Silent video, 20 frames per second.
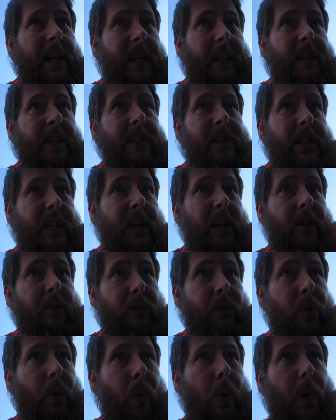take this in on
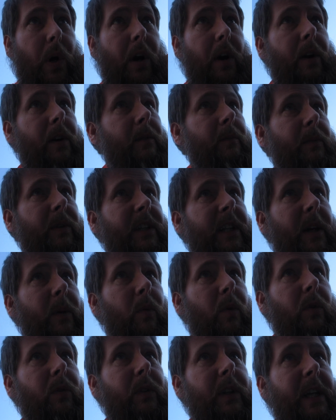core, but they
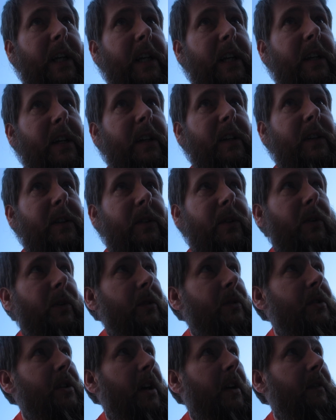won't let you do
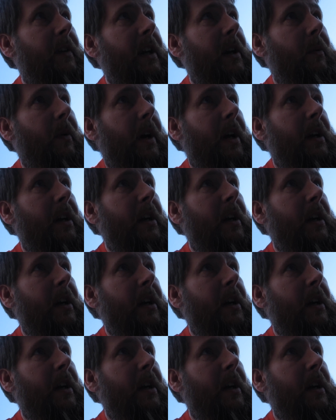new stuff. Anyway,